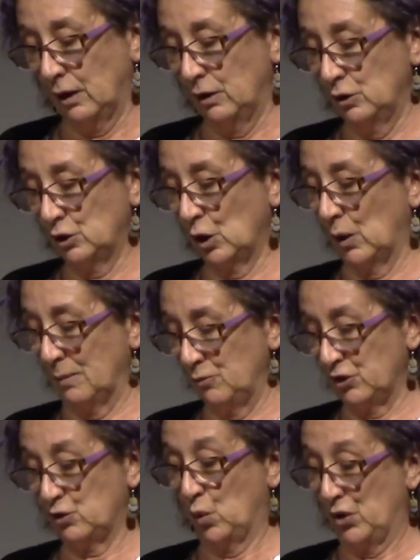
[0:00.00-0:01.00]
so I'm
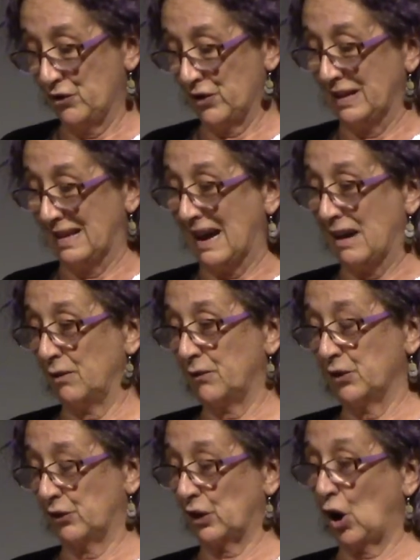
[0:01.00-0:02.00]
just wondering there if
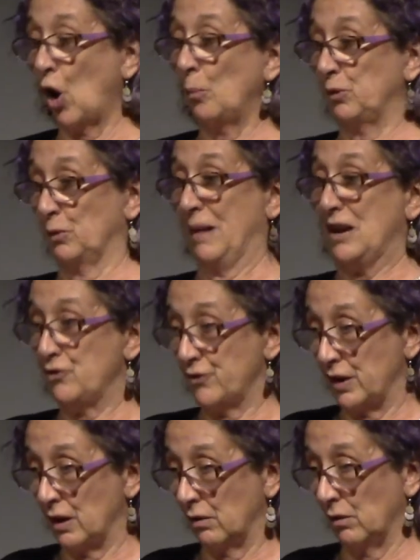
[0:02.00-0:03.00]
there's a complementary
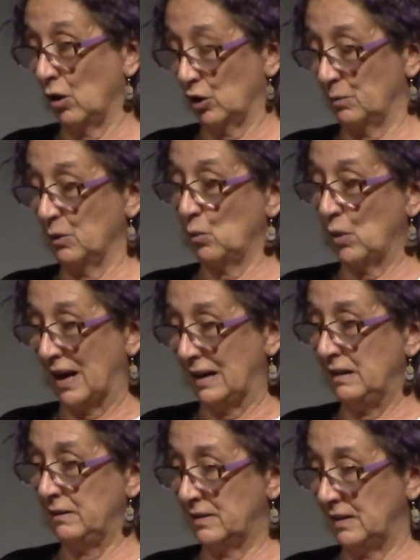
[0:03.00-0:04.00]
argument where he
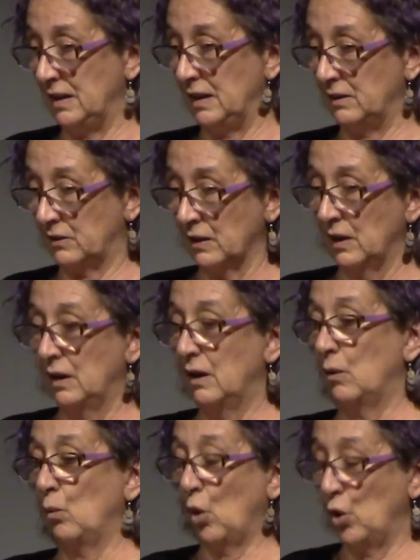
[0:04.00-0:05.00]
sees
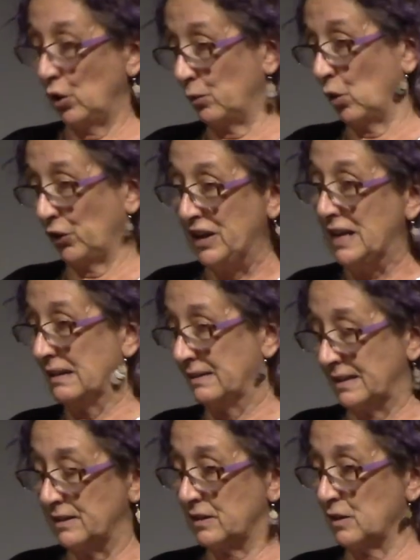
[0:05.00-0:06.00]
what, what he
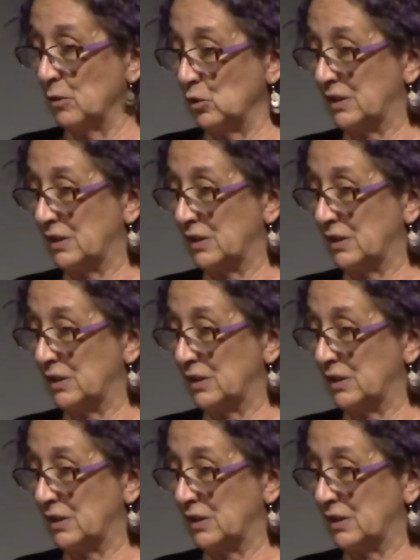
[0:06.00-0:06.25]
considers the most